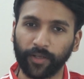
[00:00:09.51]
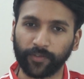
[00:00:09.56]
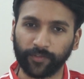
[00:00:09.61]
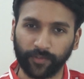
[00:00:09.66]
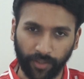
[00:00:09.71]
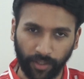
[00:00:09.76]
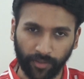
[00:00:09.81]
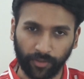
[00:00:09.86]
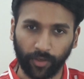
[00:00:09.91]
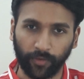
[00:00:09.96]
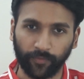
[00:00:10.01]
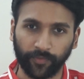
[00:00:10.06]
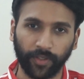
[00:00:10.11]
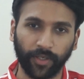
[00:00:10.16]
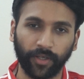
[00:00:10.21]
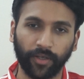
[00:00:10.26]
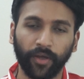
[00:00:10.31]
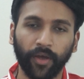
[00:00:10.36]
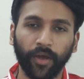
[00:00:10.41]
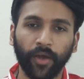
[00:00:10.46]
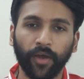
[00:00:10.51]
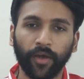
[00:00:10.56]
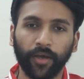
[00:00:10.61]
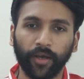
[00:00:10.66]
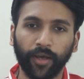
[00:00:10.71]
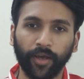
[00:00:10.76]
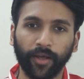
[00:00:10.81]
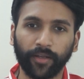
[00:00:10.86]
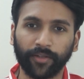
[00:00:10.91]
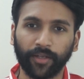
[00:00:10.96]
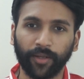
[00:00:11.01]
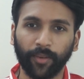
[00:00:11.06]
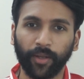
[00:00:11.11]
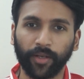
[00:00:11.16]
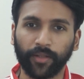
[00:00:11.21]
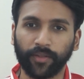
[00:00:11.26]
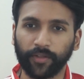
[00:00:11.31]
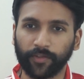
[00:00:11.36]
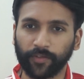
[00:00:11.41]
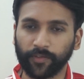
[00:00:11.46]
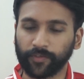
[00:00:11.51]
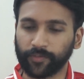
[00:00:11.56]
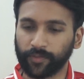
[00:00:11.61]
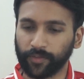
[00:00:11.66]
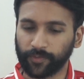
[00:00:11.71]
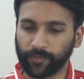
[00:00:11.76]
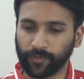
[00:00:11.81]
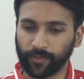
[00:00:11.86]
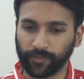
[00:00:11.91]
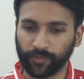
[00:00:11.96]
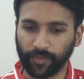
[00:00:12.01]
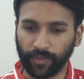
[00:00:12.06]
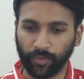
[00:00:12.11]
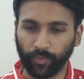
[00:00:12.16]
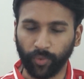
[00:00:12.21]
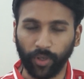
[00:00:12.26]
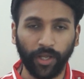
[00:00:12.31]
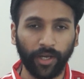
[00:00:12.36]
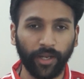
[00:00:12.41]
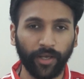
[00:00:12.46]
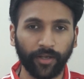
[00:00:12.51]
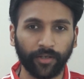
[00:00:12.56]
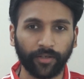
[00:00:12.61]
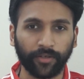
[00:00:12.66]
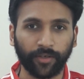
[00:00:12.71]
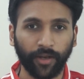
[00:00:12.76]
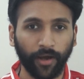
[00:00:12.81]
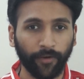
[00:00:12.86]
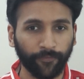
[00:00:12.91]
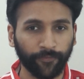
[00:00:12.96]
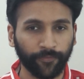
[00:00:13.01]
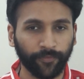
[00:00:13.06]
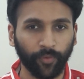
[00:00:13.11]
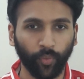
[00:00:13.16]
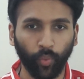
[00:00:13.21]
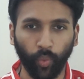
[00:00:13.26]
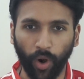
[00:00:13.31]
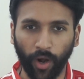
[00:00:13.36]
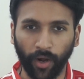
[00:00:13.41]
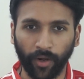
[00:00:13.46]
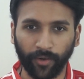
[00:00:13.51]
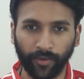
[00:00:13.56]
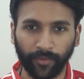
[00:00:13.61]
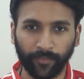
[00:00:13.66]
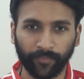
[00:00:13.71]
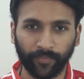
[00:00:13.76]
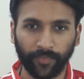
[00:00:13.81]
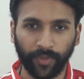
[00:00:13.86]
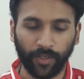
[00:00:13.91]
That's the title of the Keerthanam, and this is a really tough one.